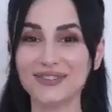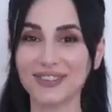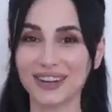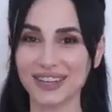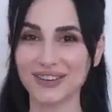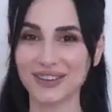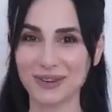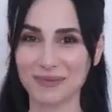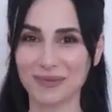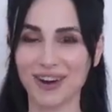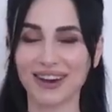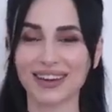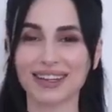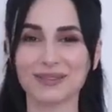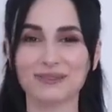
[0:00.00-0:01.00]
funny
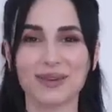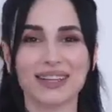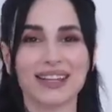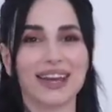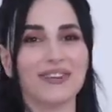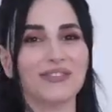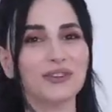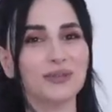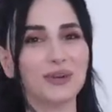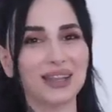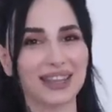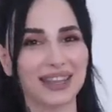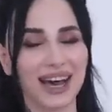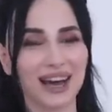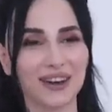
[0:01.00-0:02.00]
remark. It made
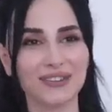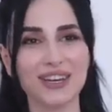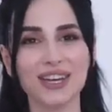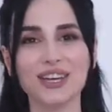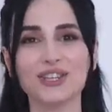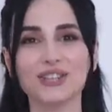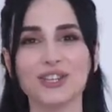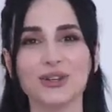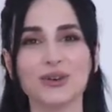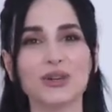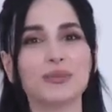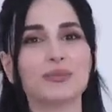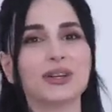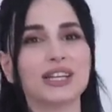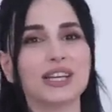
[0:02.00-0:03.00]
everyone laugh. She
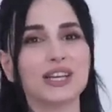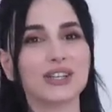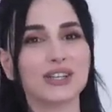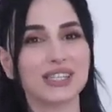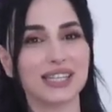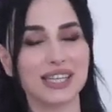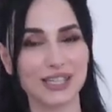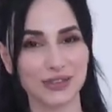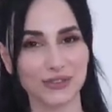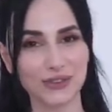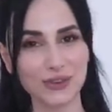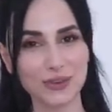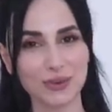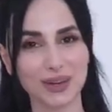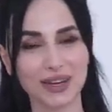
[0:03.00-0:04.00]
incorporated her sense of
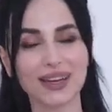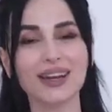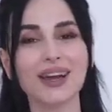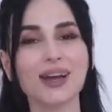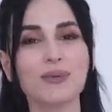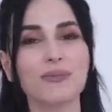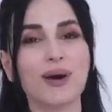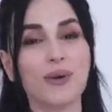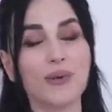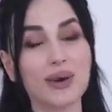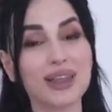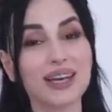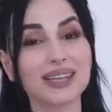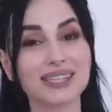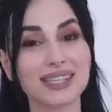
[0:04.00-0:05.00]
humor, but
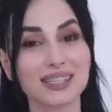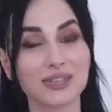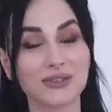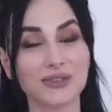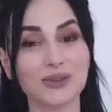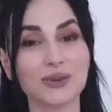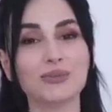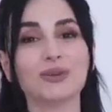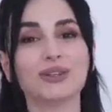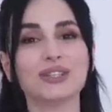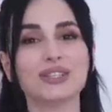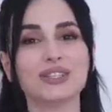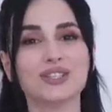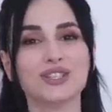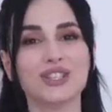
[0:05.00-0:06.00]
with that sense of humor,
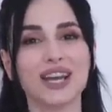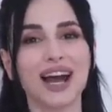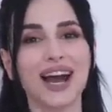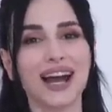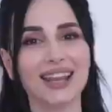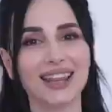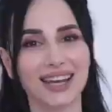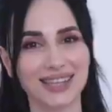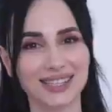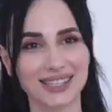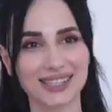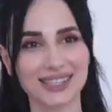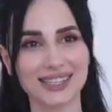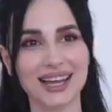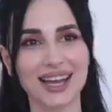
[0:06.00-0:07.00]
she
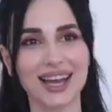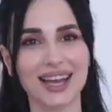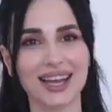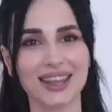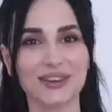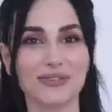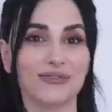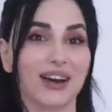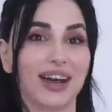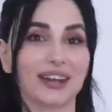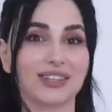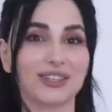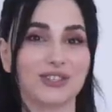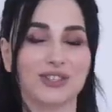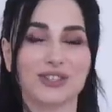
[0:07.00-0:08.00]
highlighted the fact
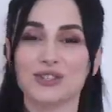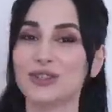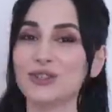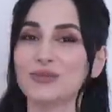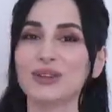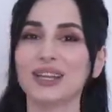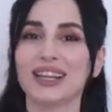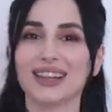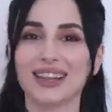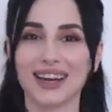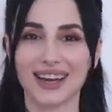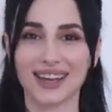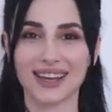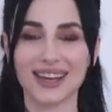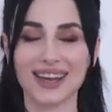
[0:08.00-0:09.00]
that she didn't really
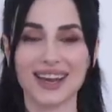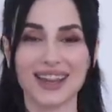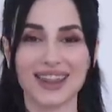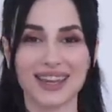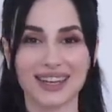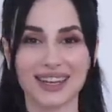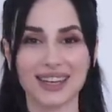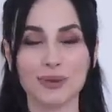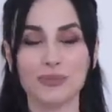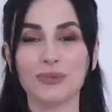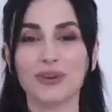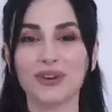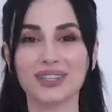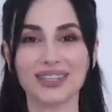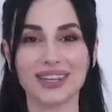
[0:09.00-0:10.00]
like that he
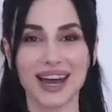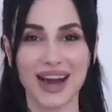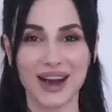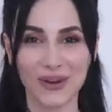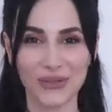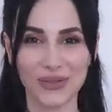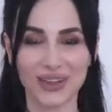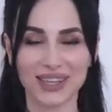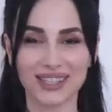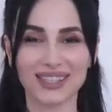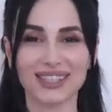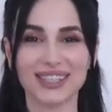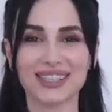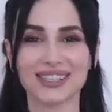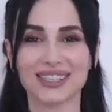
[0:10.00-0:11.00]
pointed out that
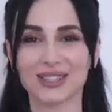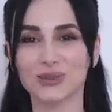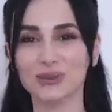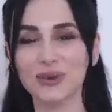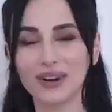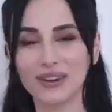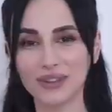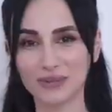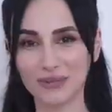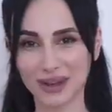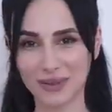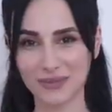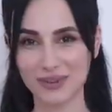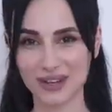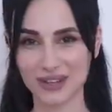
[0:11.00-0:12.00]
he's the 12th
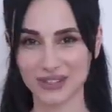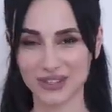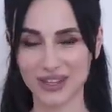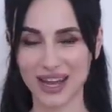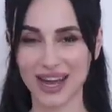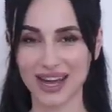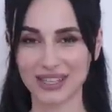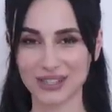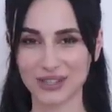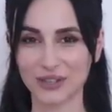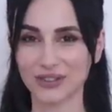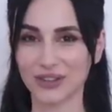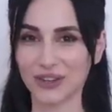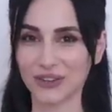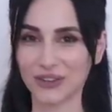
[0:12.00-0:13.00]
Prime Minister that has
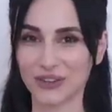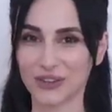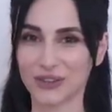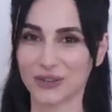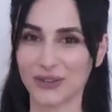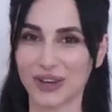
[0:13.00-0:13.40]
served under her